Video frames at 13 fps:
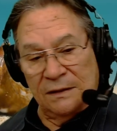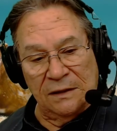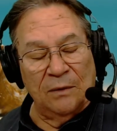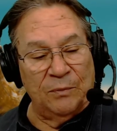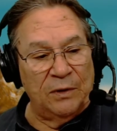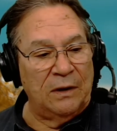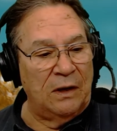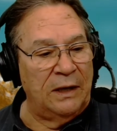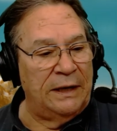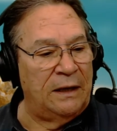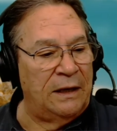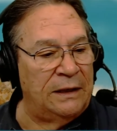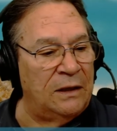number. I,
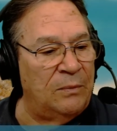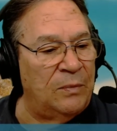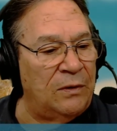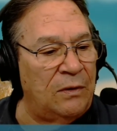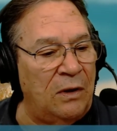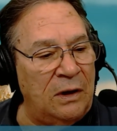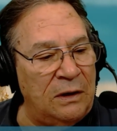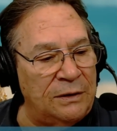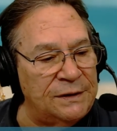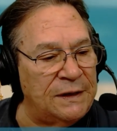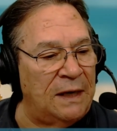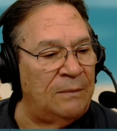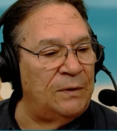I, number all our
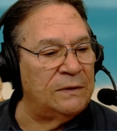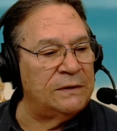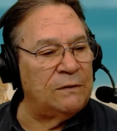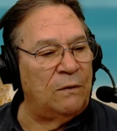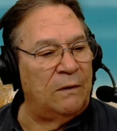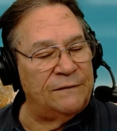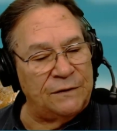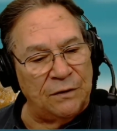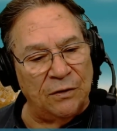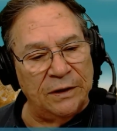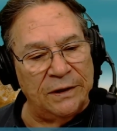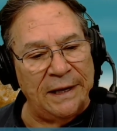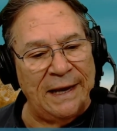samples, so I've
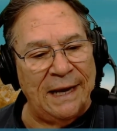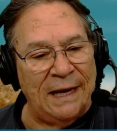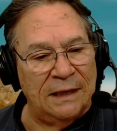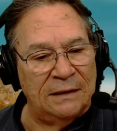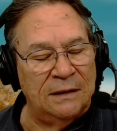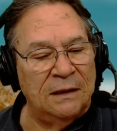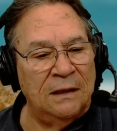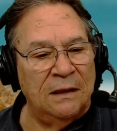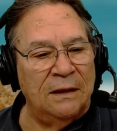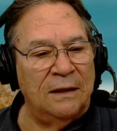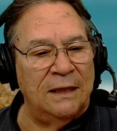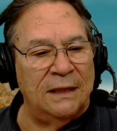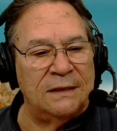started to add
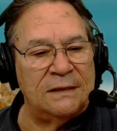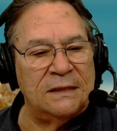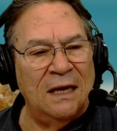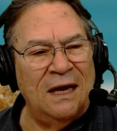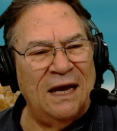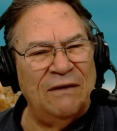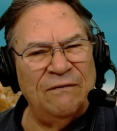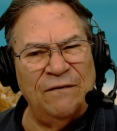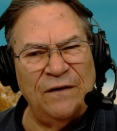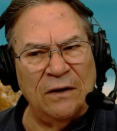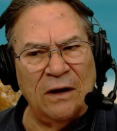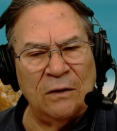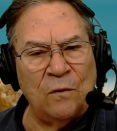this. I haven't
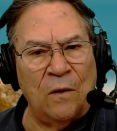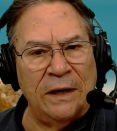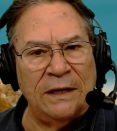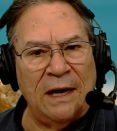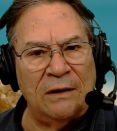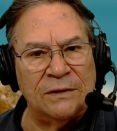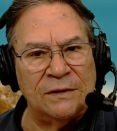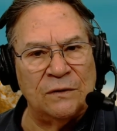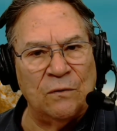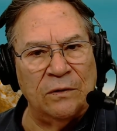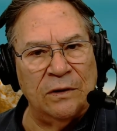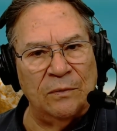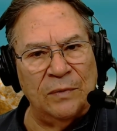figured out quite how to
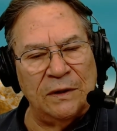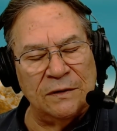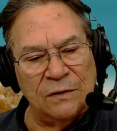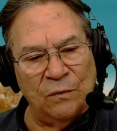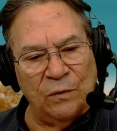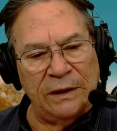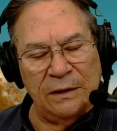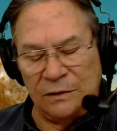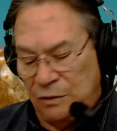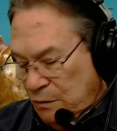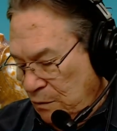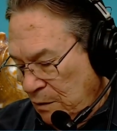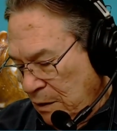store them because the way that
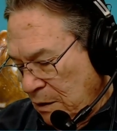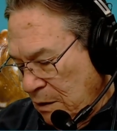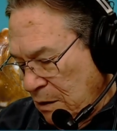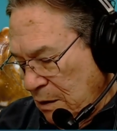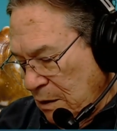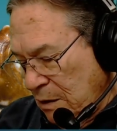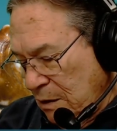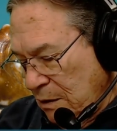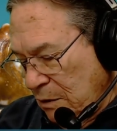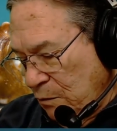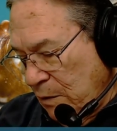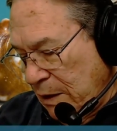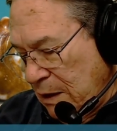you, uh, the
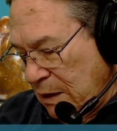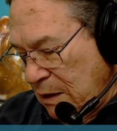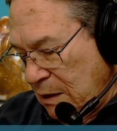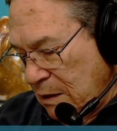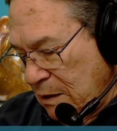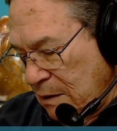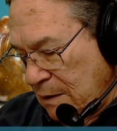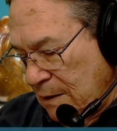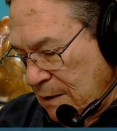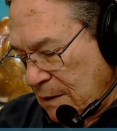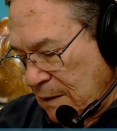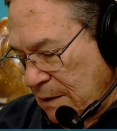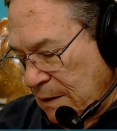way,
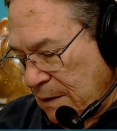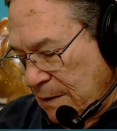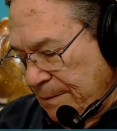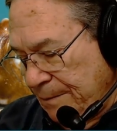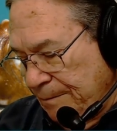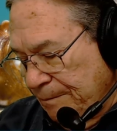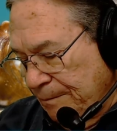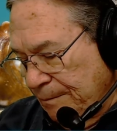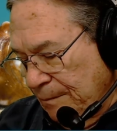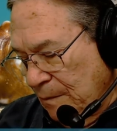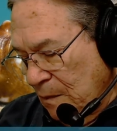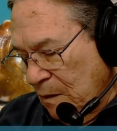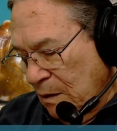um,
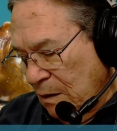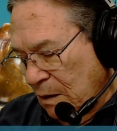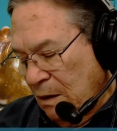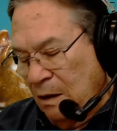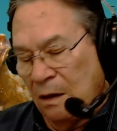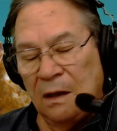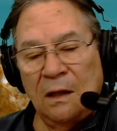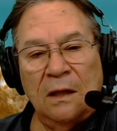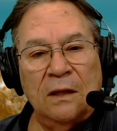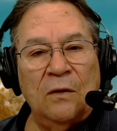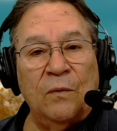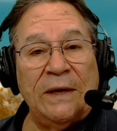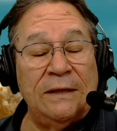
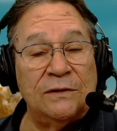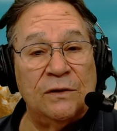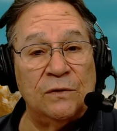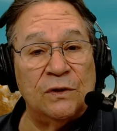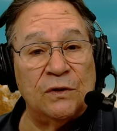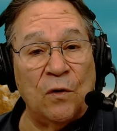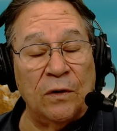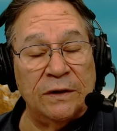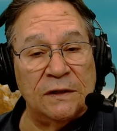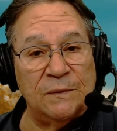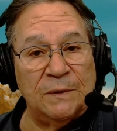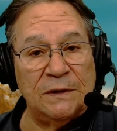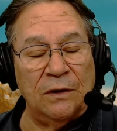the way that you store
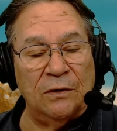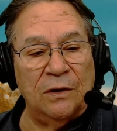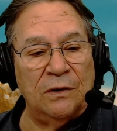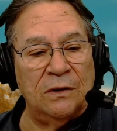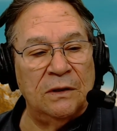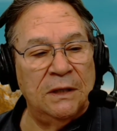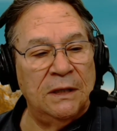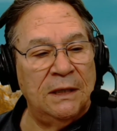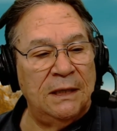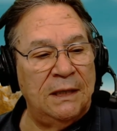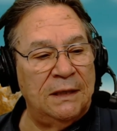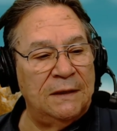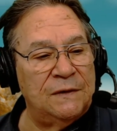this material
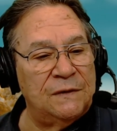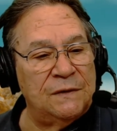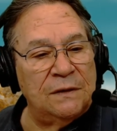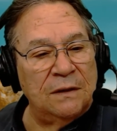is,